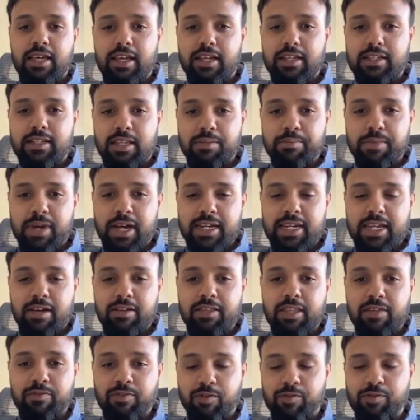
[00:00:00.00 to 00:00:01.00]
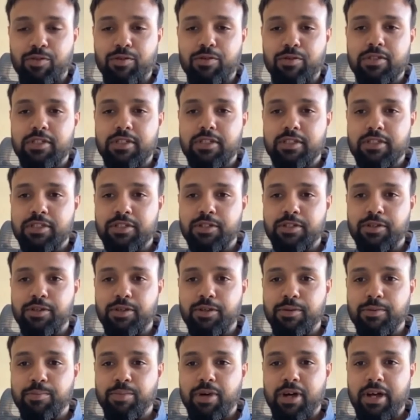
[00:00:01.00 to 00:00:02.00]
demand out there for fraudsters
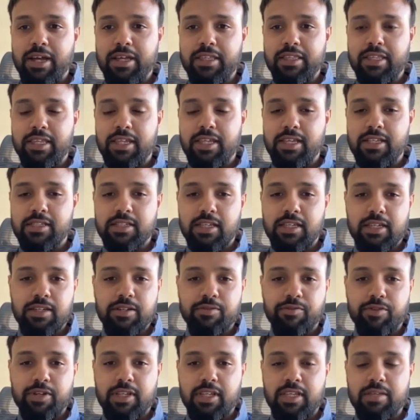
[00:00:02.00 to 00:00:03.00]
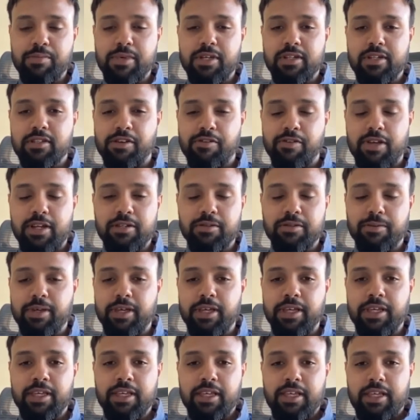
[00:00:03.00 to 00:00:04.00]
to buy these and redeem it straight
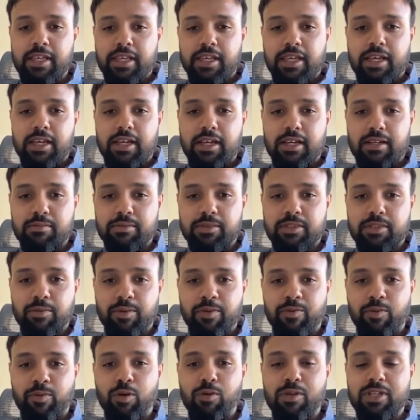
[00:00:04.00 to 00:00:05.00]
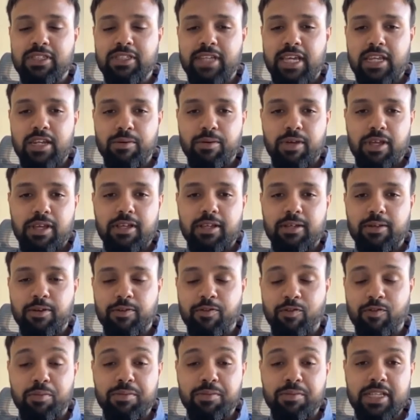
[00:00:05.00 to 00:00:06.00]
away. So we've always stayed away
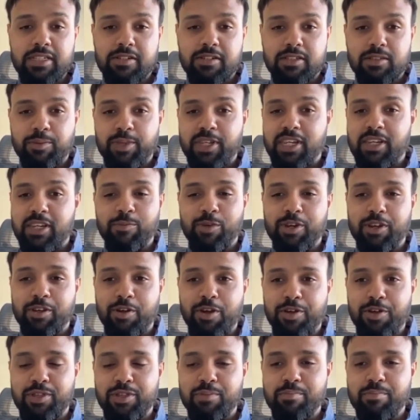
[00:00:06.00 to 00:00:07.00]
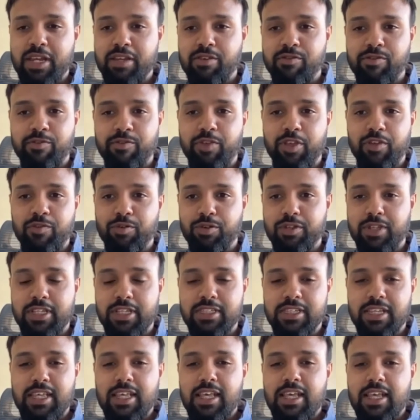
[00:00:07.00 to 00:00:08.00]
from this because we didn't want to go manual review for
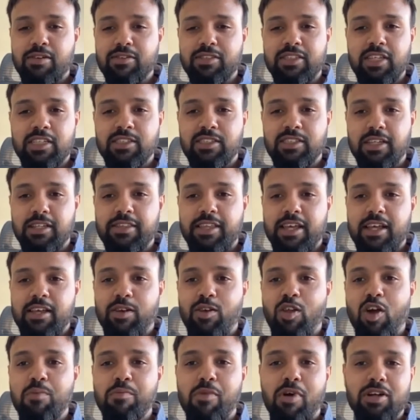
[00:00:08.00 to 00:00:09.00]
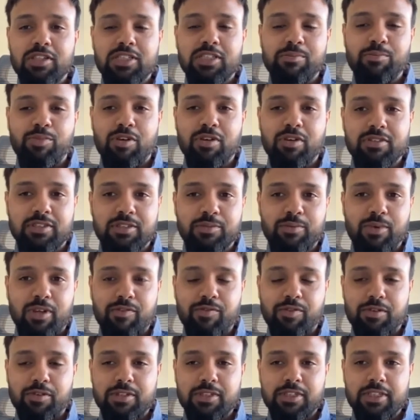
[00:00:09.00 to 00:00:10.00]
these, but they're low margin products as well
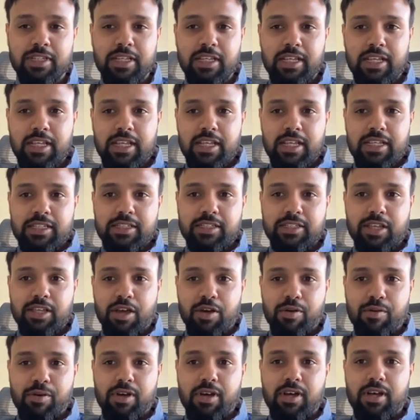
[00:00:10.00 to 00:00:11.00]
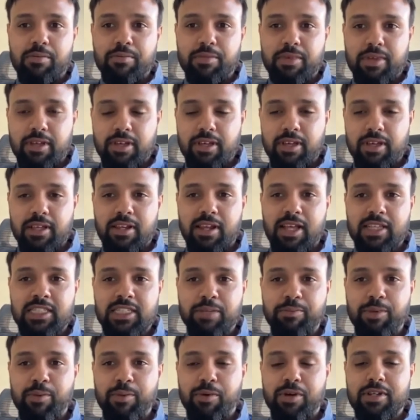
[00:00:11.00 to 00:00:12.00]
for us. So last
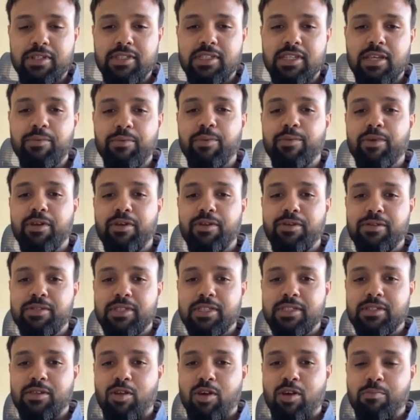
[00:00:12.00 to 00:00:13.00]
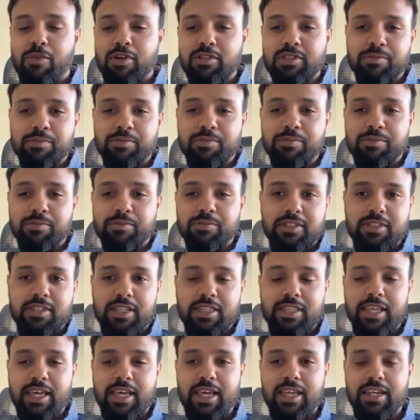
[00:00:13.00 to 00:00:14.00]
thing we want is that we want to lose these low margin products
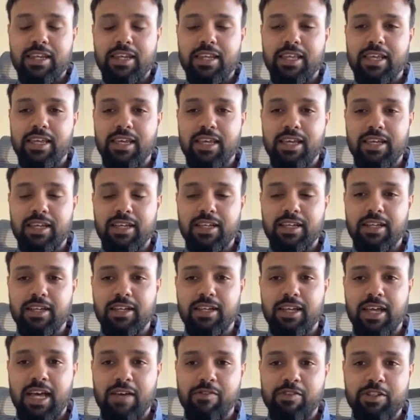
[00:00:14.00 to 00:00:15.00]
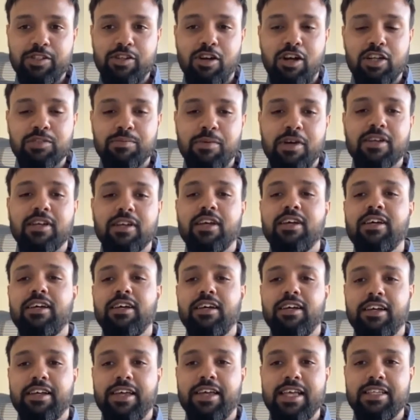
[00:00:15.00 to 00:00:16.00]
and then have a chargeback
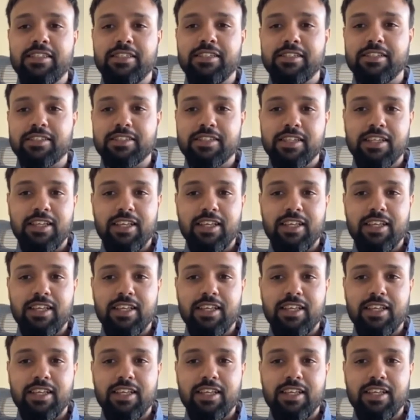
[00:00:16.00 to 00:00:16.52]
against us.